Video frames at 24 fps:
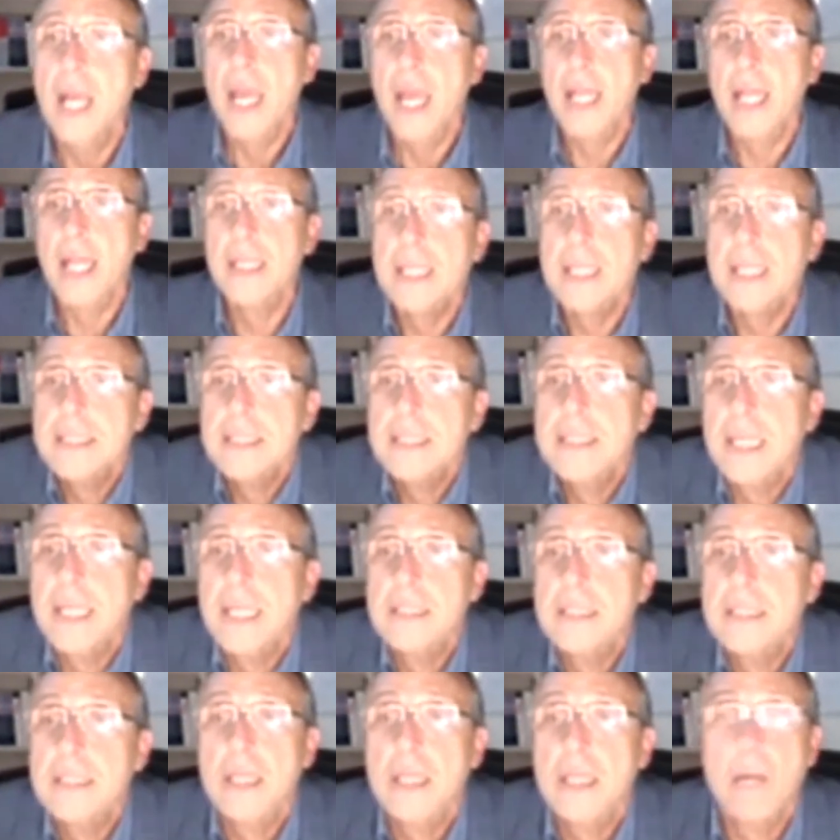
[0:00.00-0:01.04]
And these
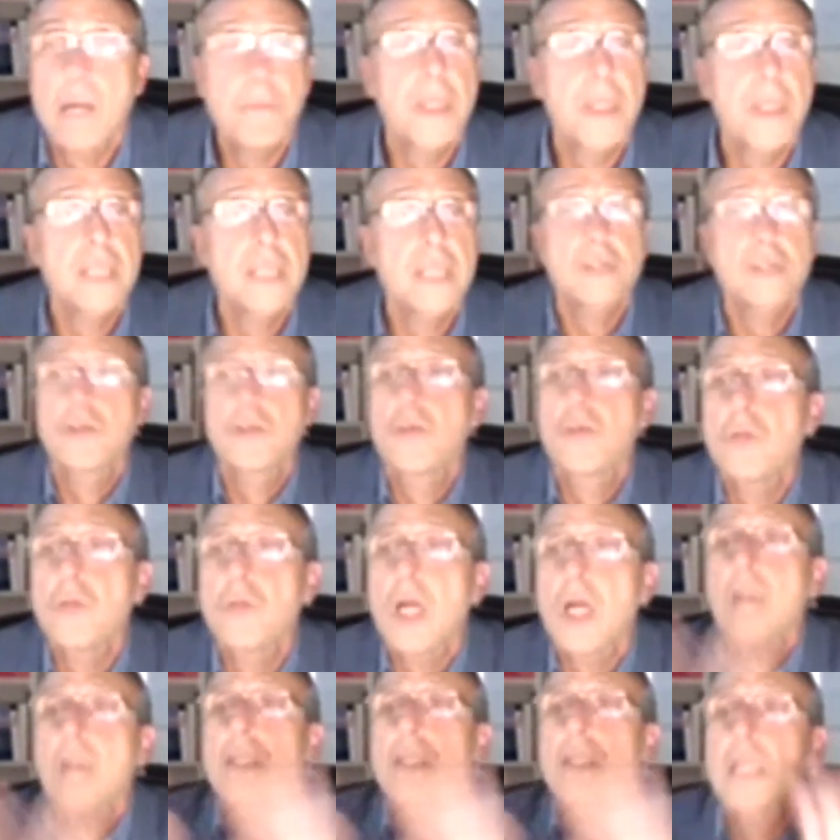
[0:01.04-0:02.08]
6 companies do
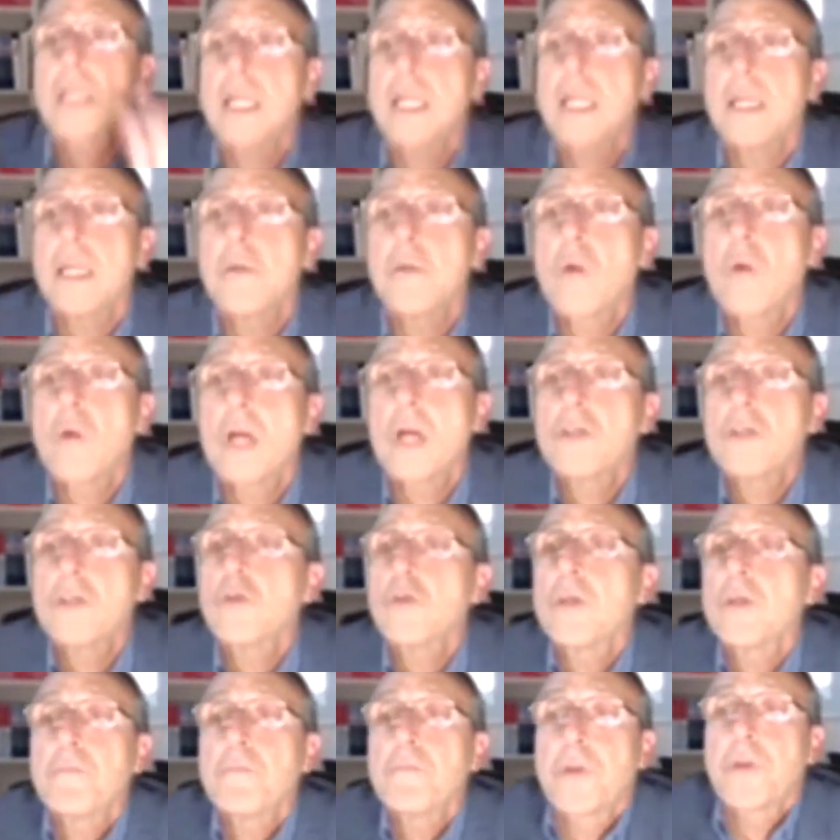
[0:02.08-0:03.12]
not really want
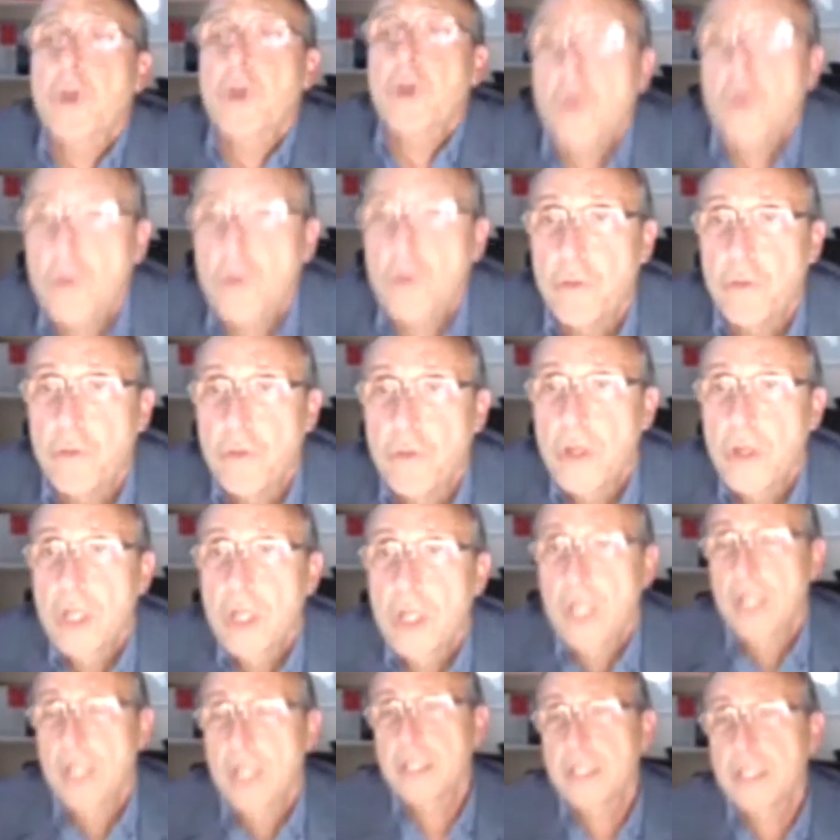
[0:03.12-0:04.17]
to improve
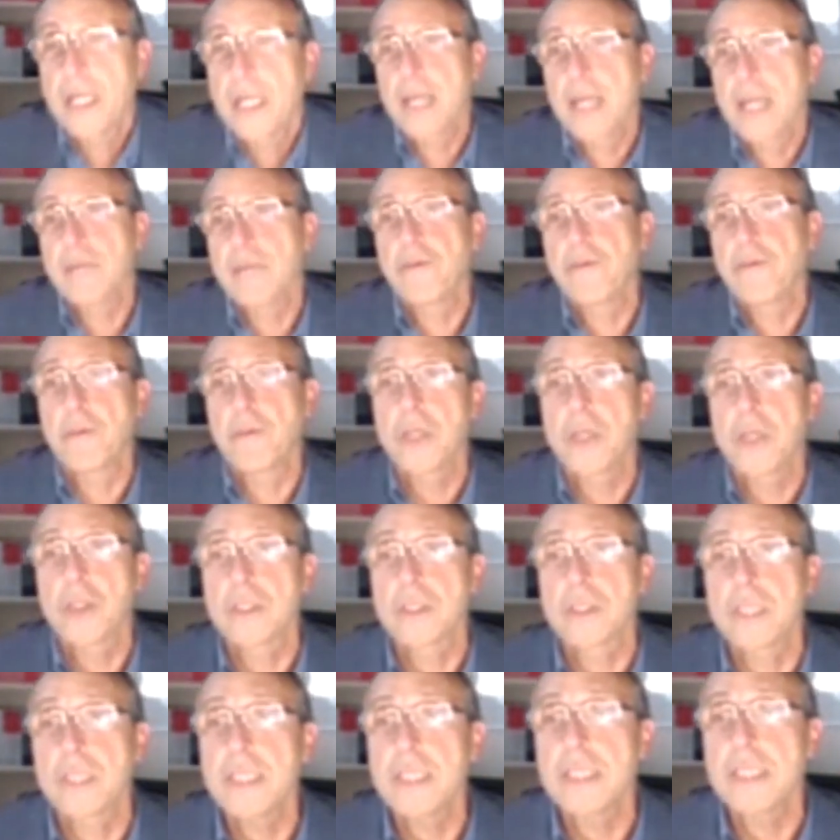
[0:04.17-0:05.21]
their information
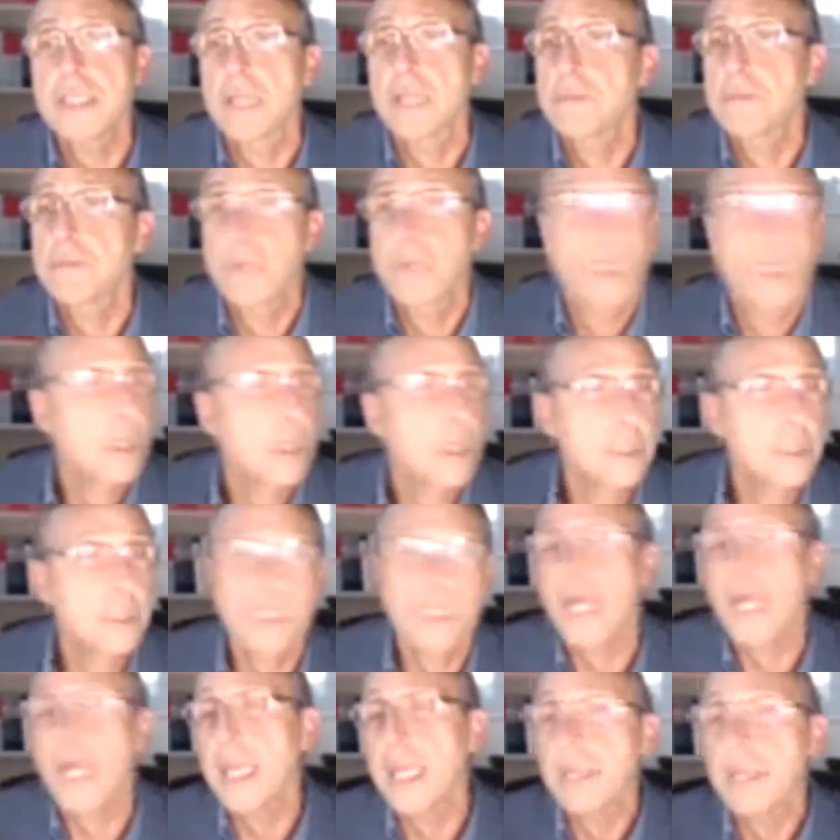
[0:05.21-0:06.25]
systems because
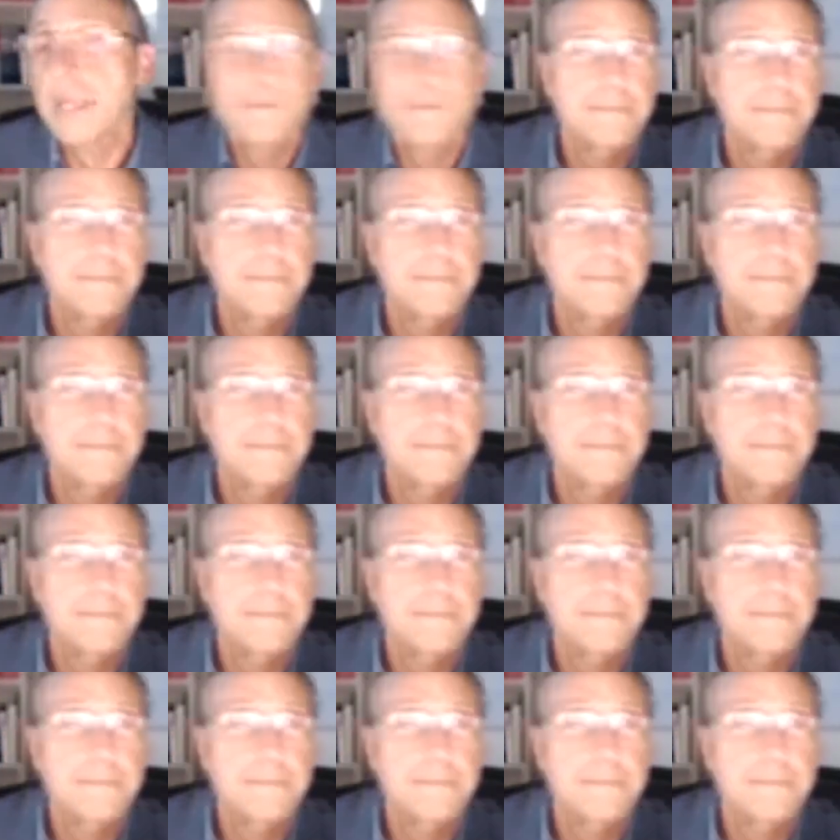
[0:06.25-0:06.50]
they